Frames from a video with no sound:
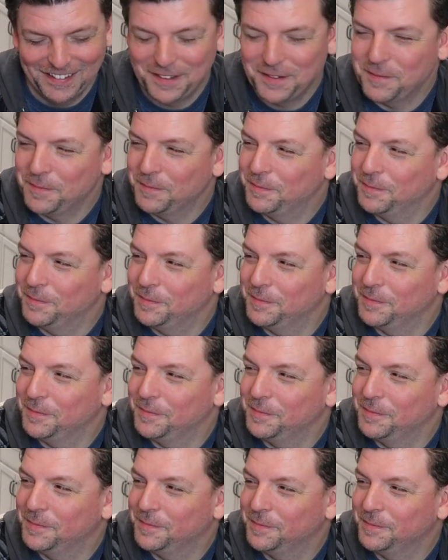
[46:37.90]

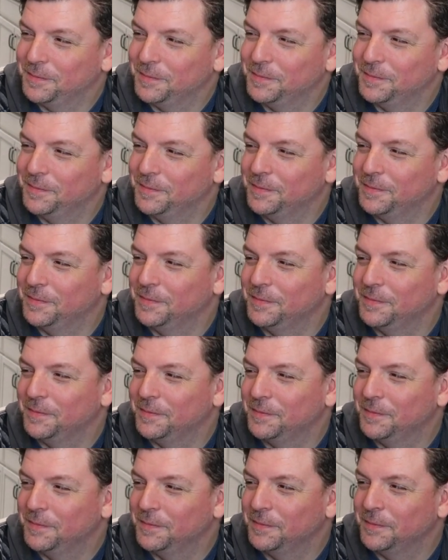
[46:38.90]

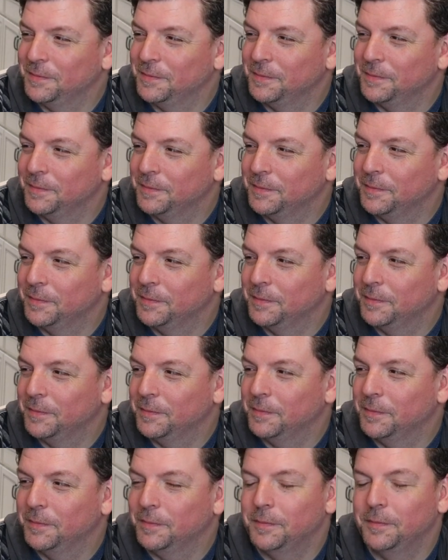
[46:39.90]

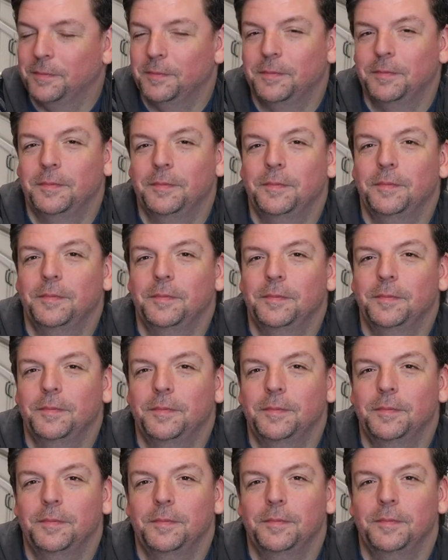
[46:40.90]

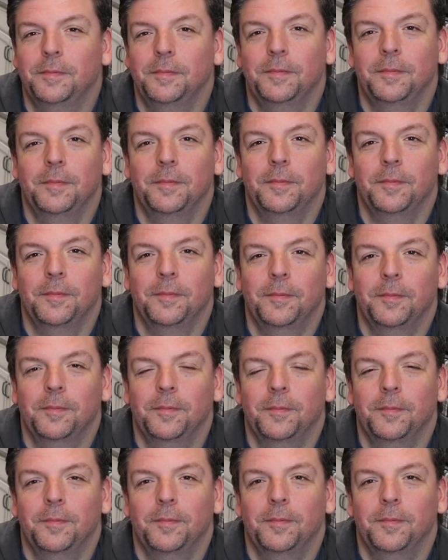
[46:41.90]

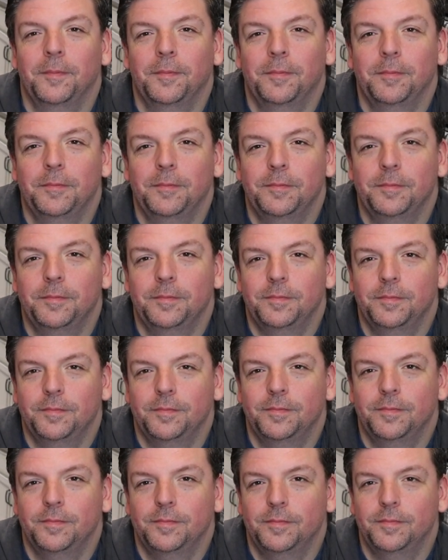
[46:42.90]

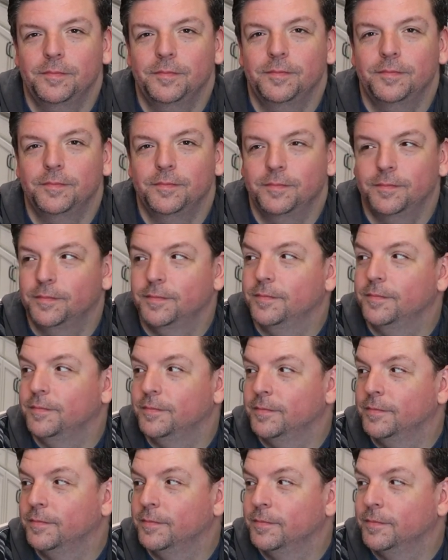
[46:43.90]

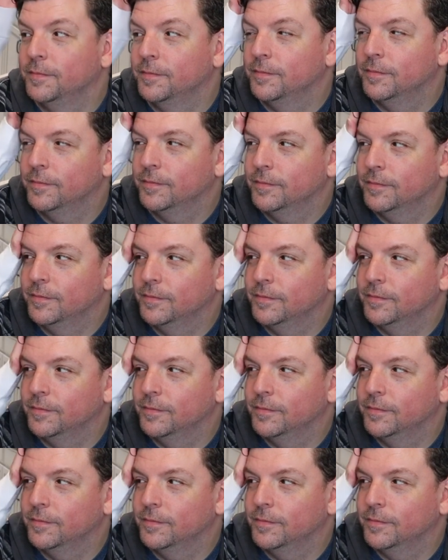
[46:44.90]
(silent)